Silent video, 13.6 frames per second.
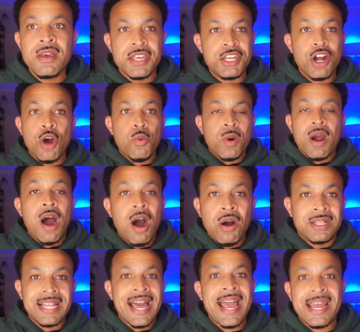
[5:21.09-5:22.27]
You know, we're all
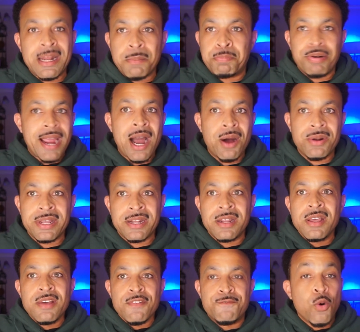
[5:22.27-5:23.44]
glad and proud and
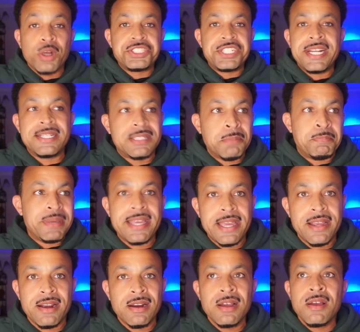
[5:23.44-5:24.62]
fortunate to be
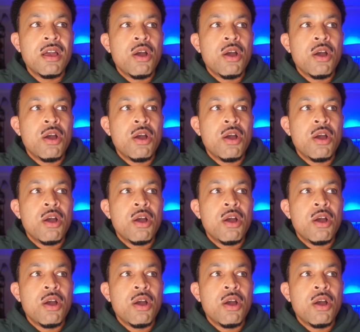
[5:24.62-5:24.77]
here.